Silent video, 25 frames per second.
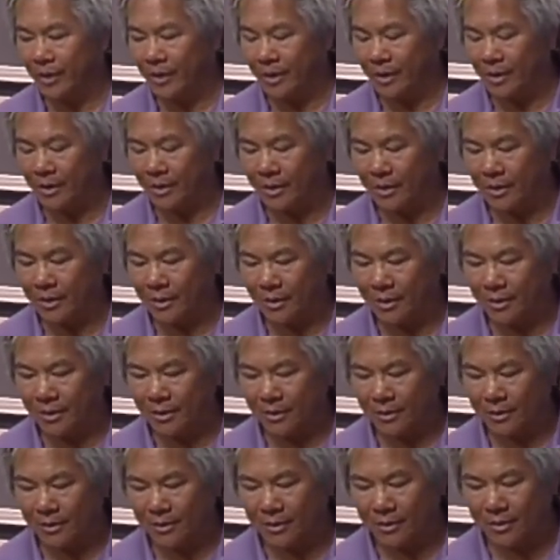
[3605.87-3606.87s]

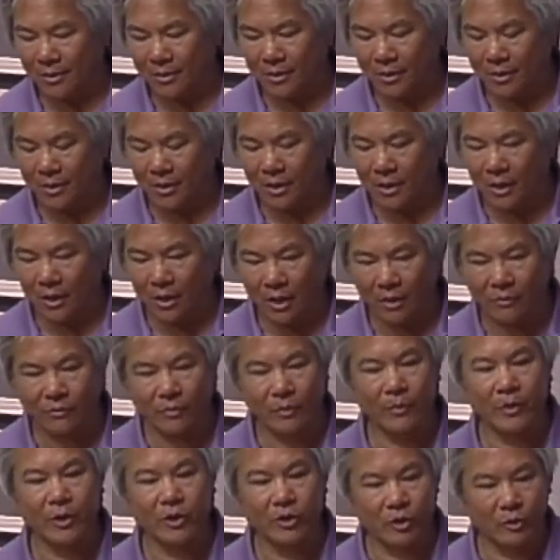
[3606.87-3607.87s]
uh, a
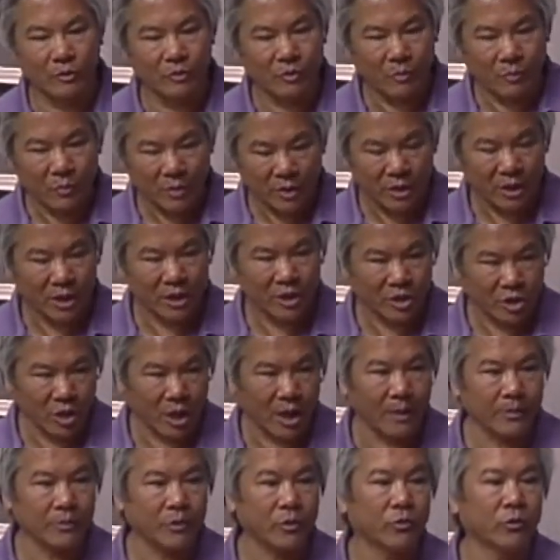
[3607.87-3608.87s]
government in terms of bringing
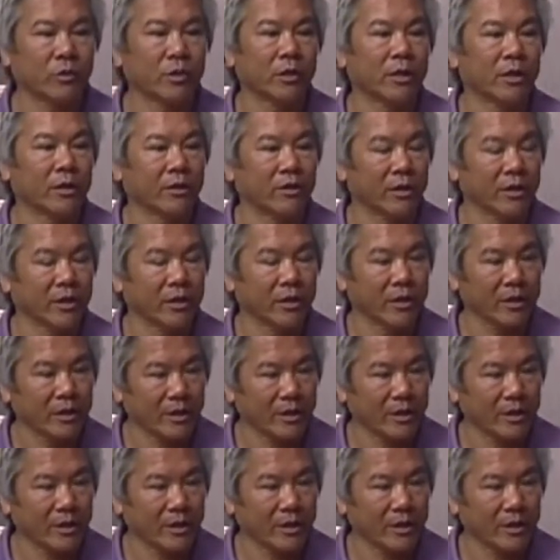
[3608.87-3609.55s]
jobs into an area,